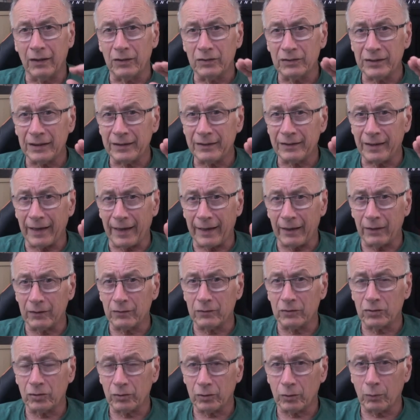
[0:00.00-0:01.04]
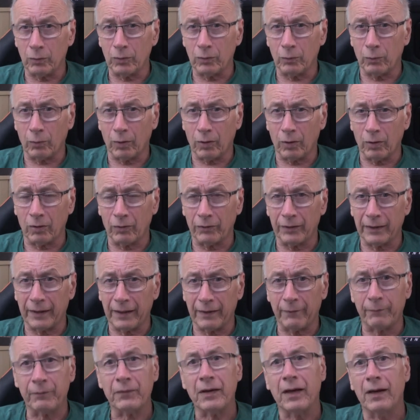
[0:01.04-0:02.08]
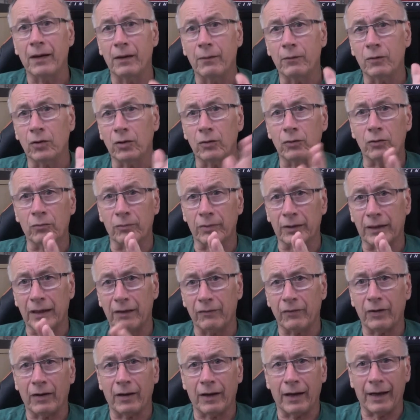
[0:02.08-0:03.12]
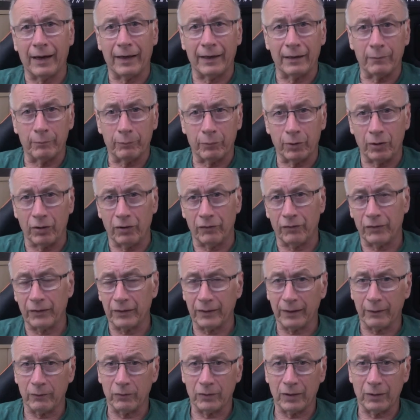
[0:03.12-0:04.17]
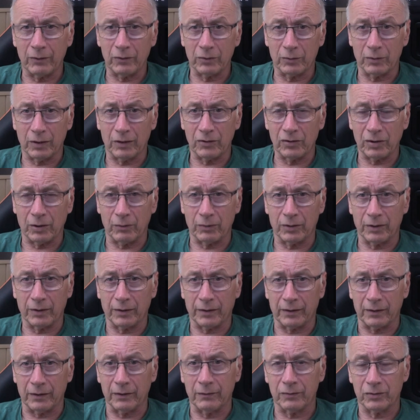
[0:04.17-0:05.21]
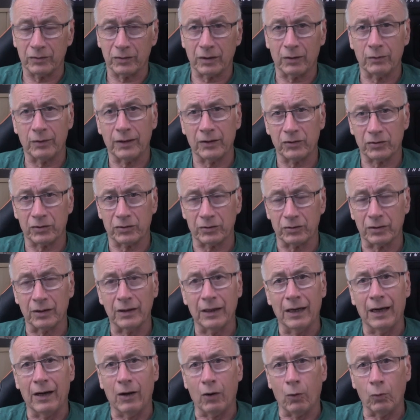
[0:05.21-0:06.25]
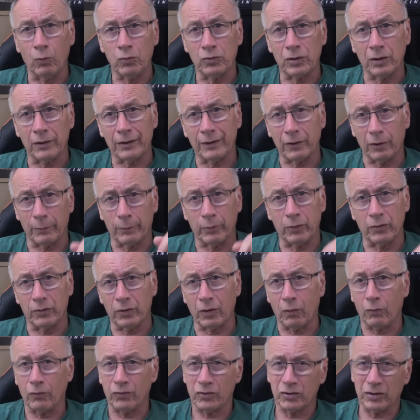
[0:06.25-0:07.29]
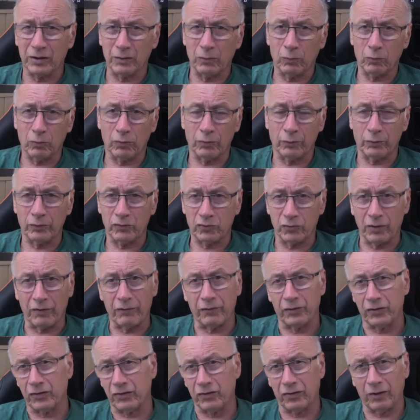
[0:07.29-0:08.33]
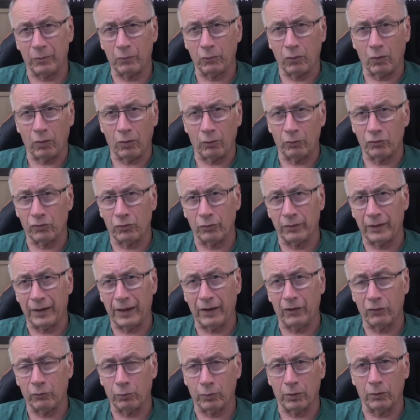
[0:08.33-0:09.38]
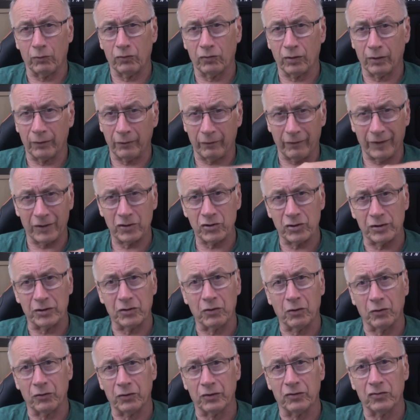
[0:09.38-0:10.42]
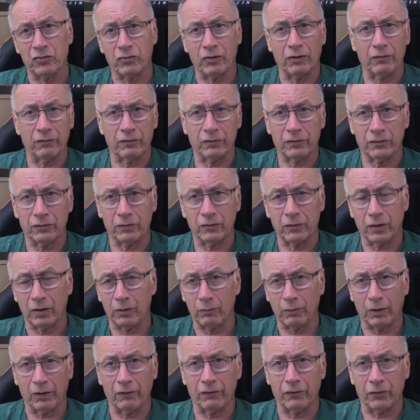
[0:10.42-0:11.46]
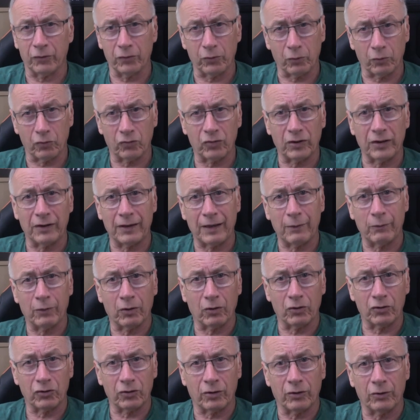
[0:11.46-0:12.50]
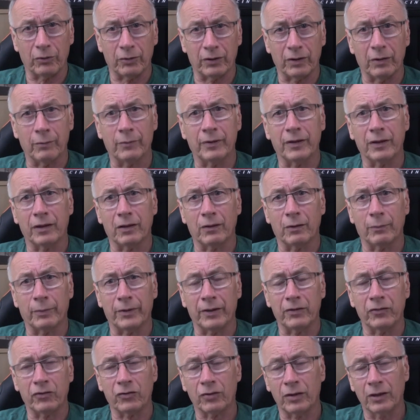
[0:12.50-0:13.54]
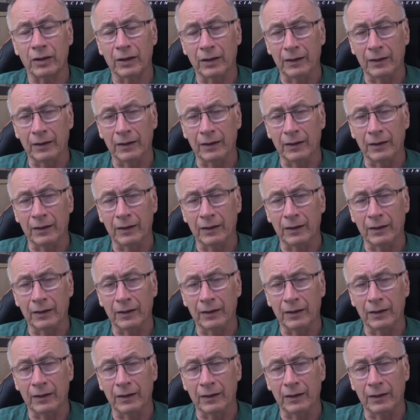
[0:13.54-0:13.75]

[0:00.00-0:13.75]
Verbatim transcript: Did that, took a little while on that glued them together and perfect they, they, it's, it's, okay so that's good also then I put the obviously all the strengtheners in while I was doing that as well so you've actually got the strength uh, running through you'll see that when I show you it in a minute at the bench